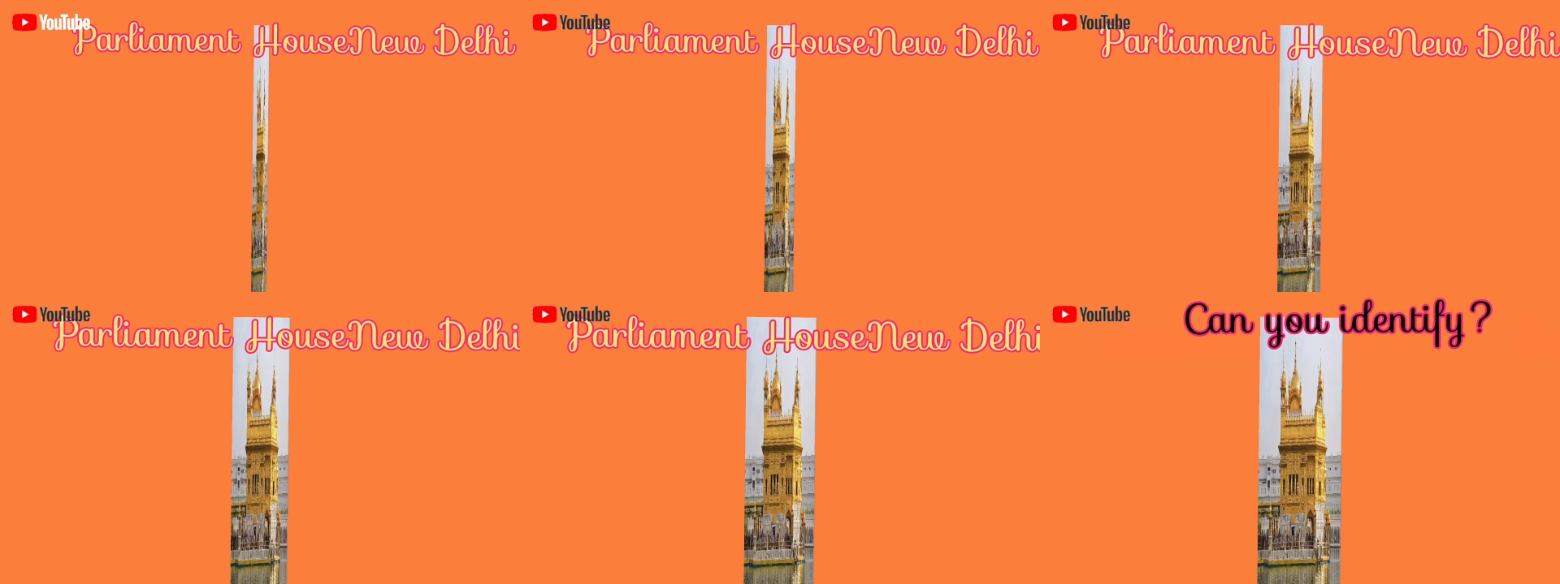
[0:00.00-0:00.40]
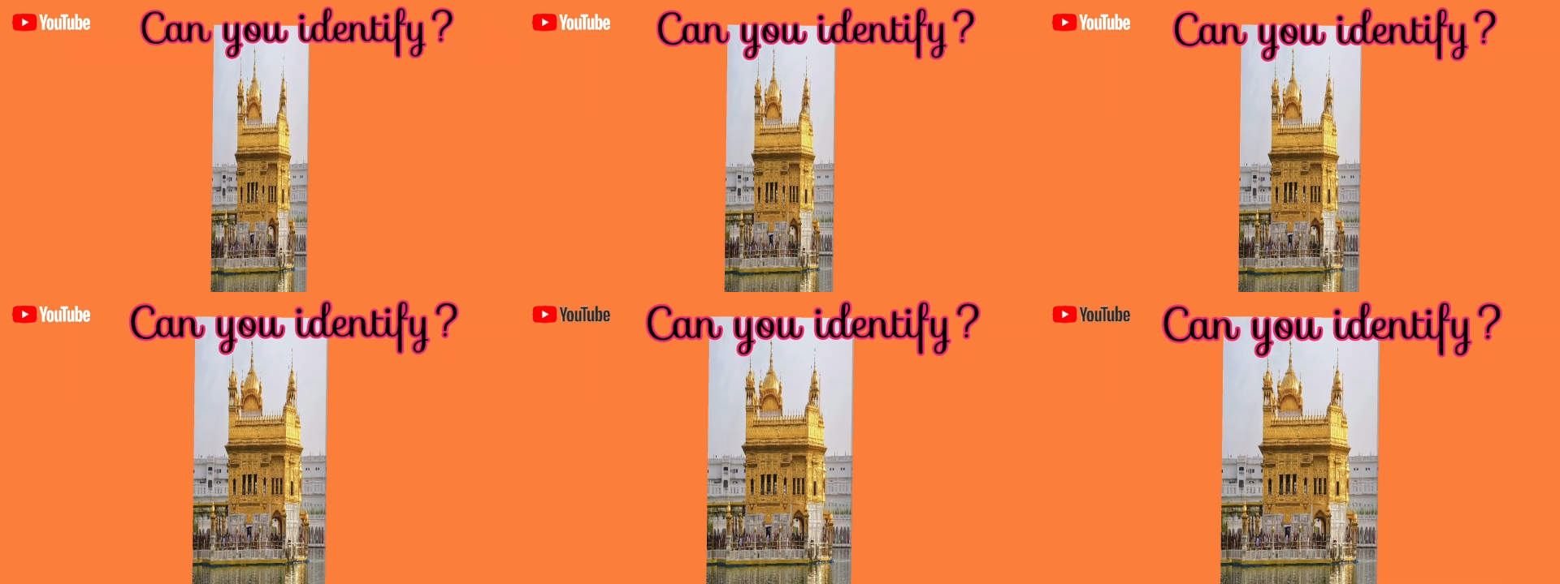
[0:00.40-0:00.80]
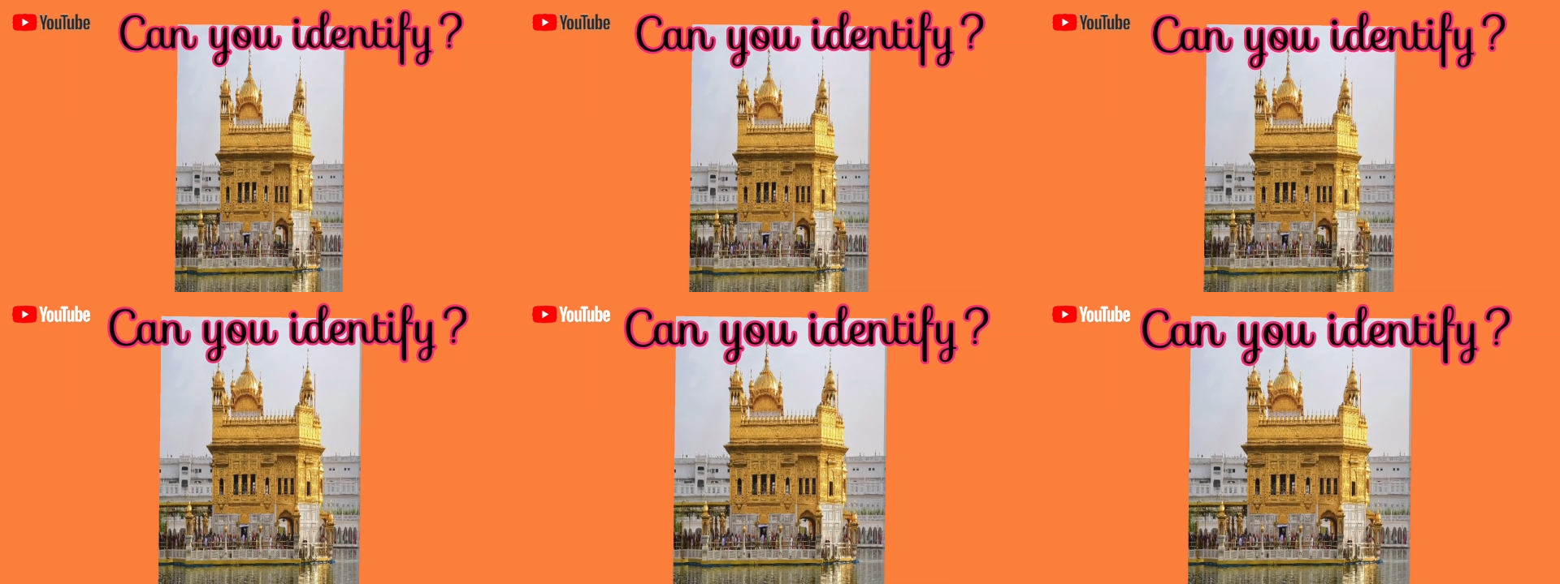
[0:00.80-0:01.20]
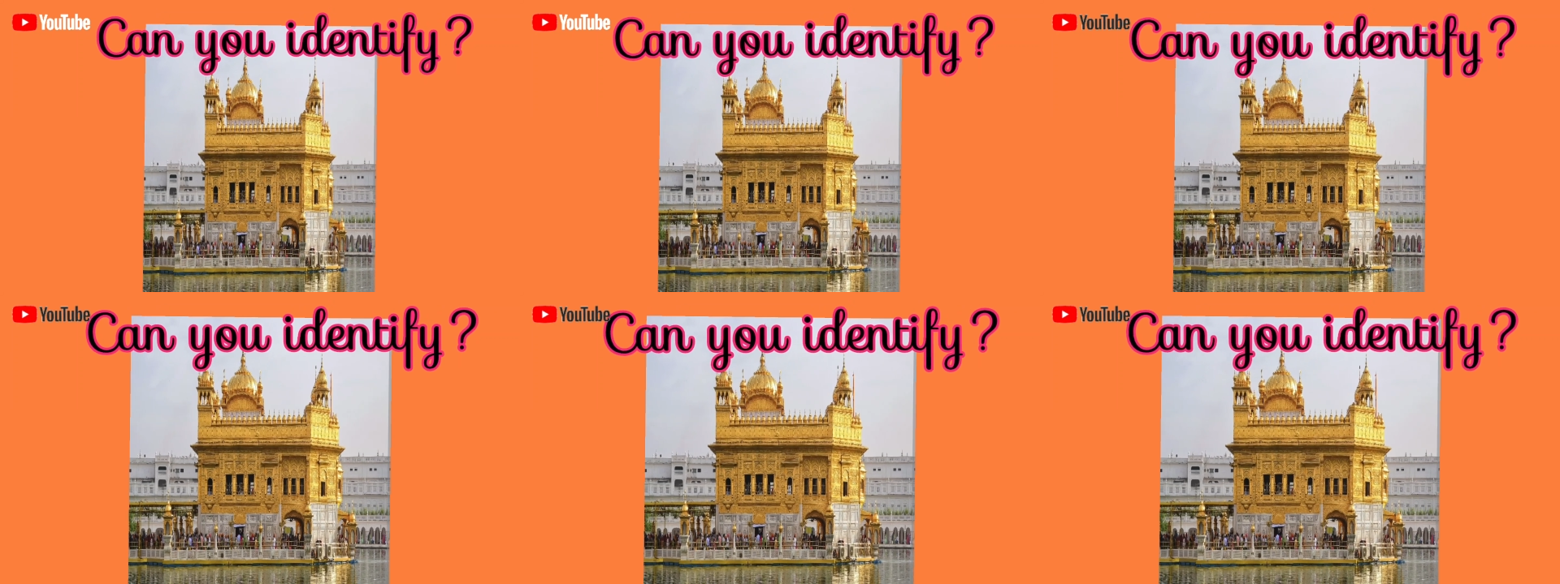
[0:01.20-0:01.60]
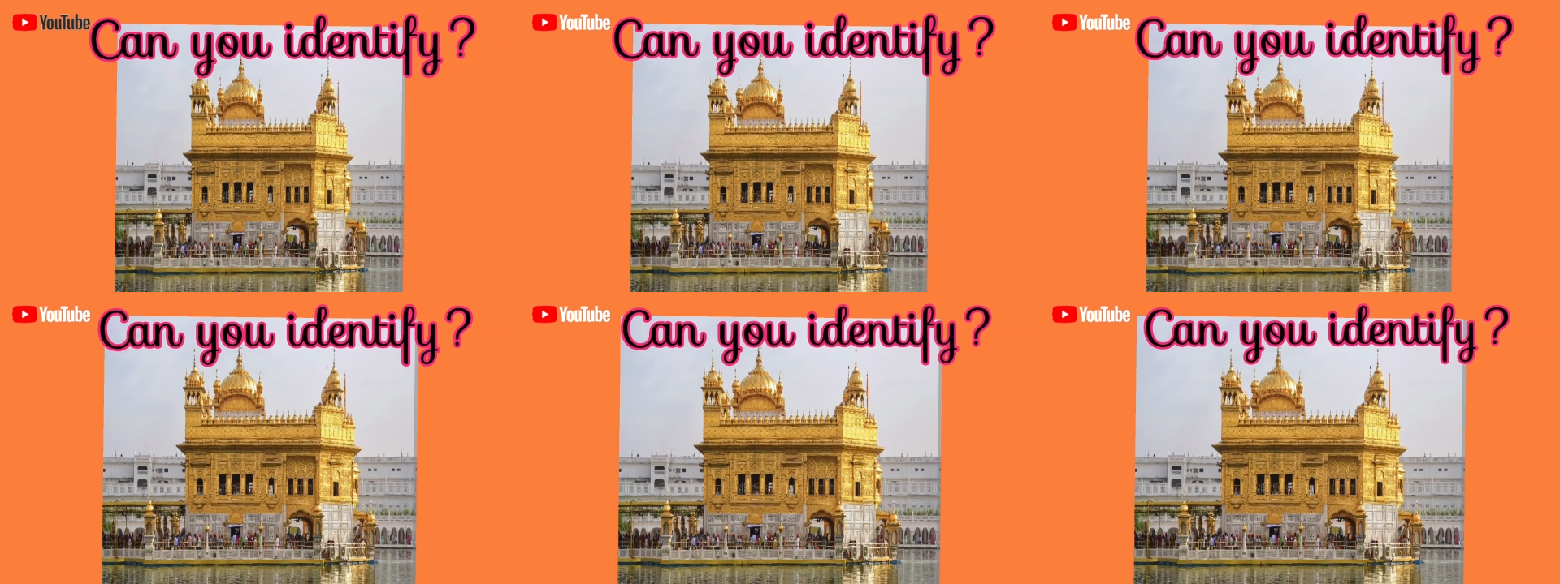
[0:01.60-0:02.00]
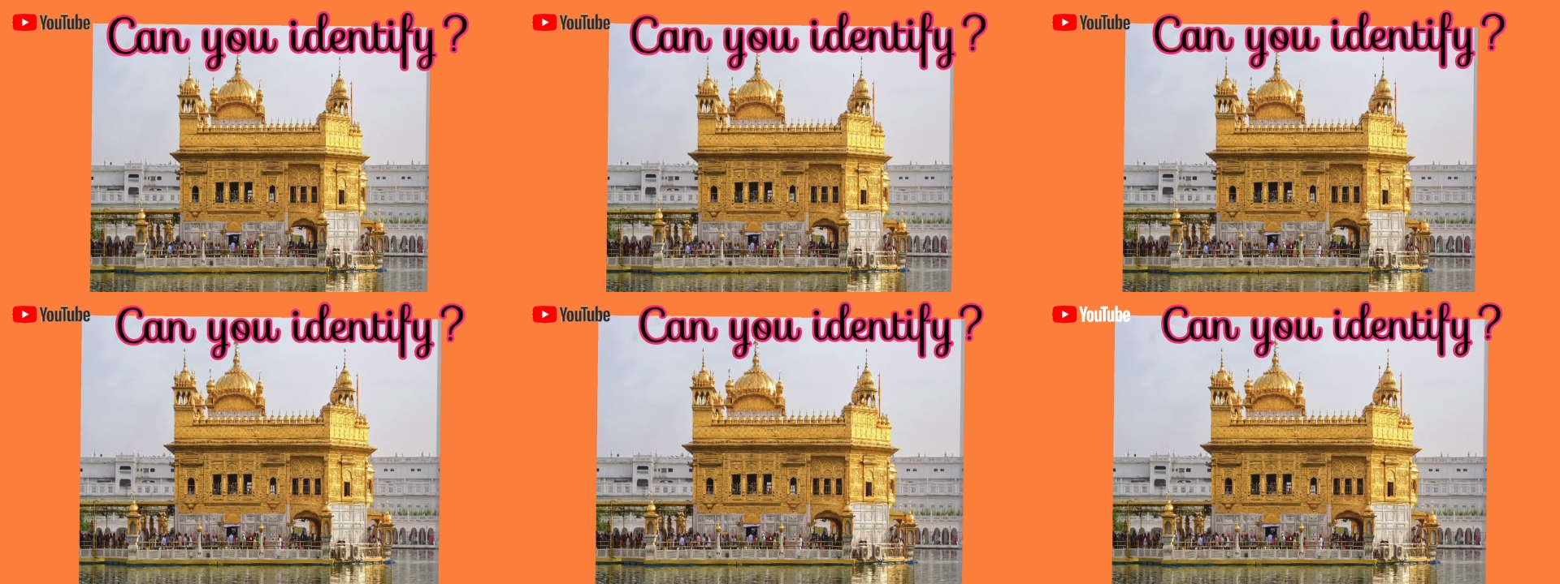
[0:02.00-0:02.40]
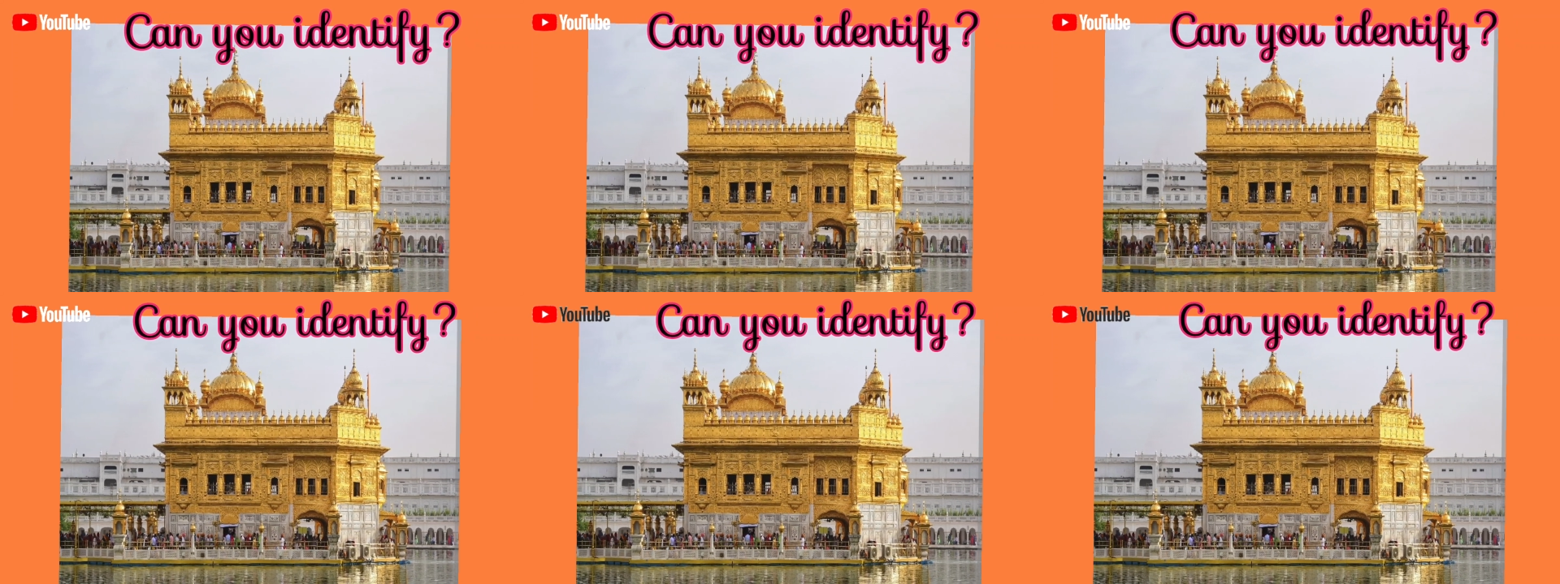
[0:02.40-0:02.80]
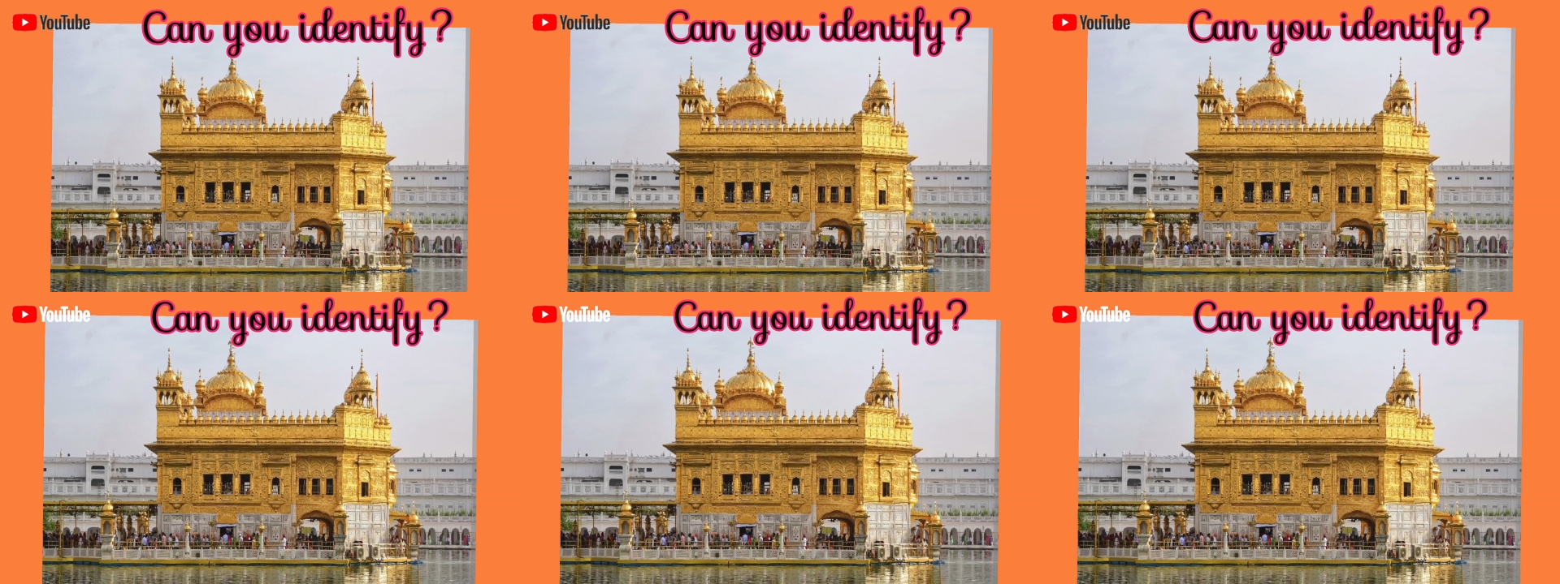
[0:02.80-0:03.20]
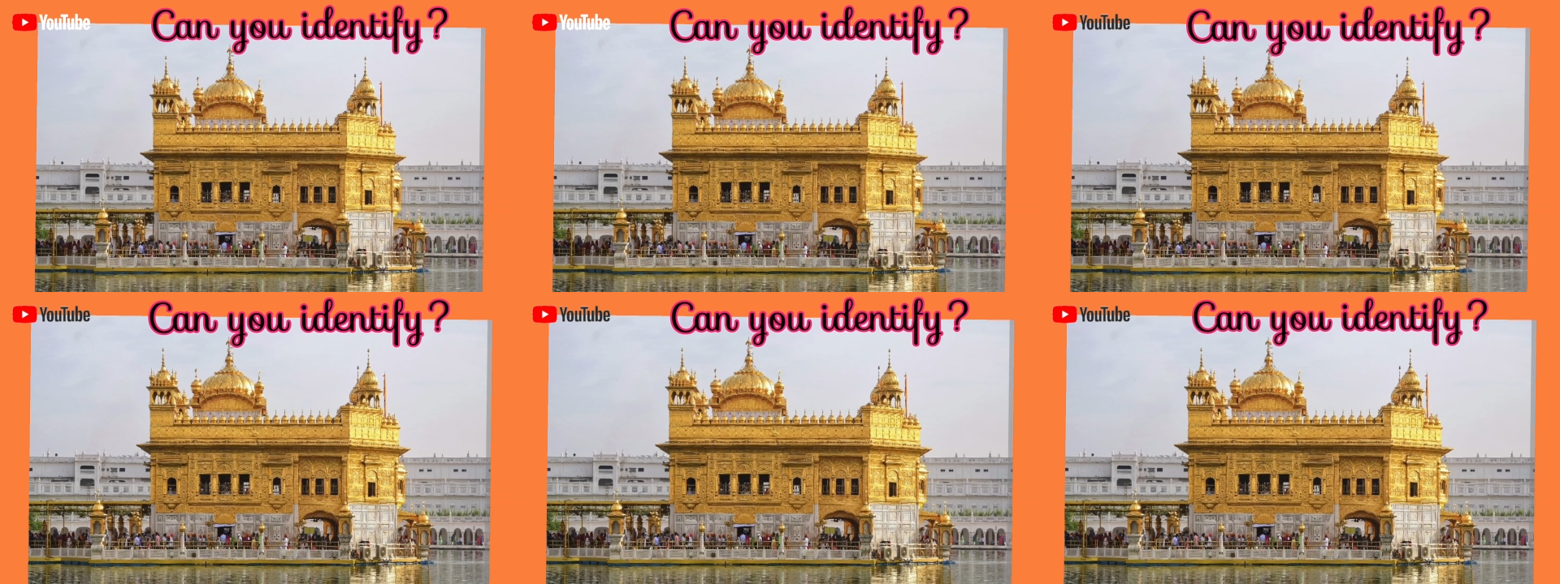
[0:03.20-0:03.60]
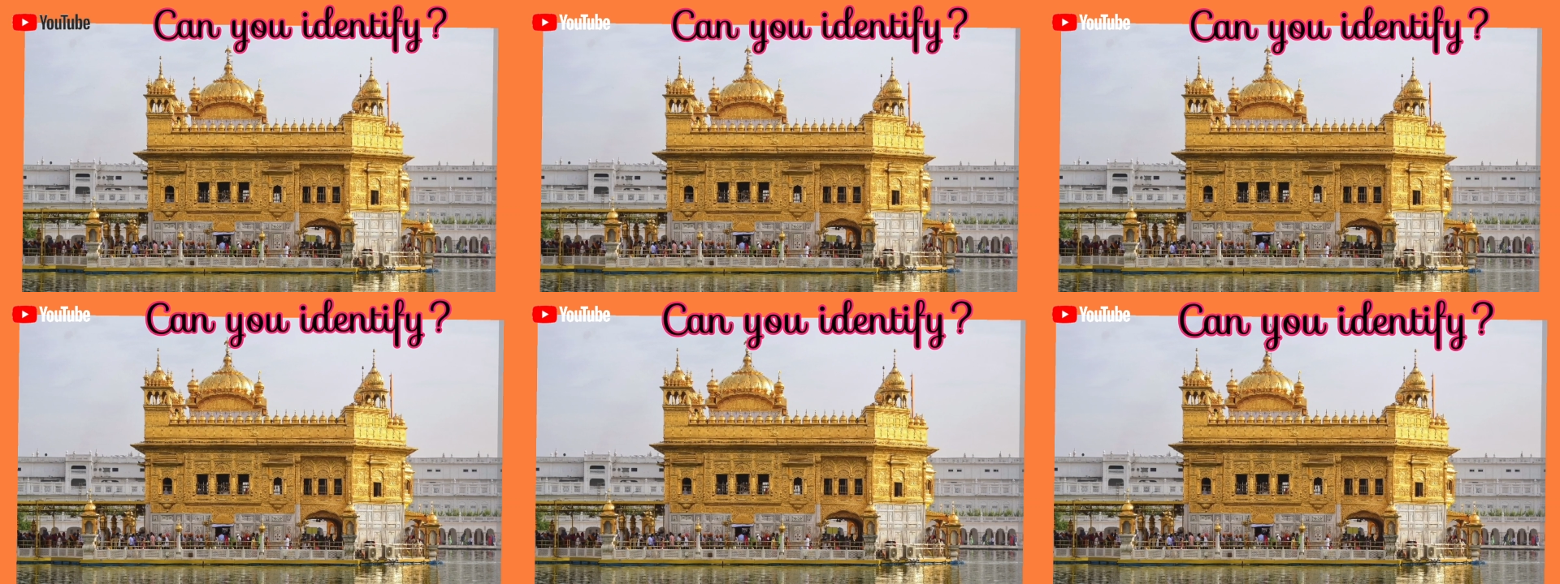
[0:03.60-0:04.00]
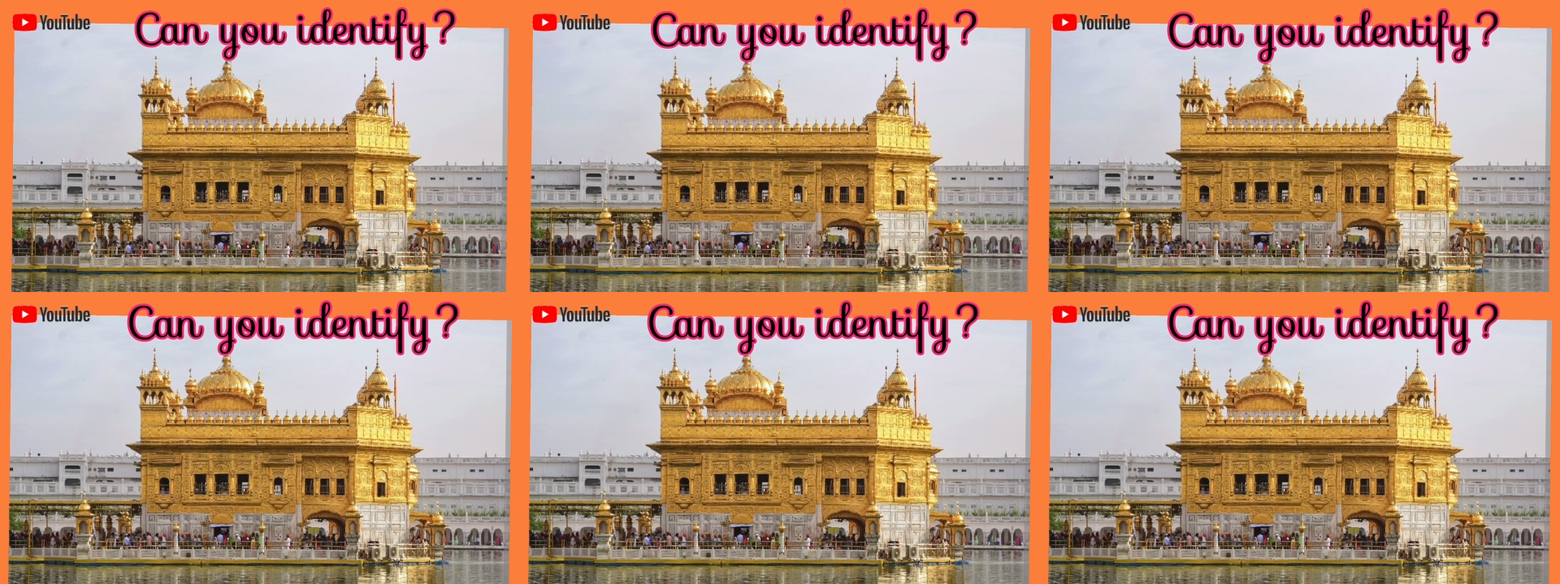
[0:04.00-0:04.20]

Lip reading: No face is visible, so there are no lips to read.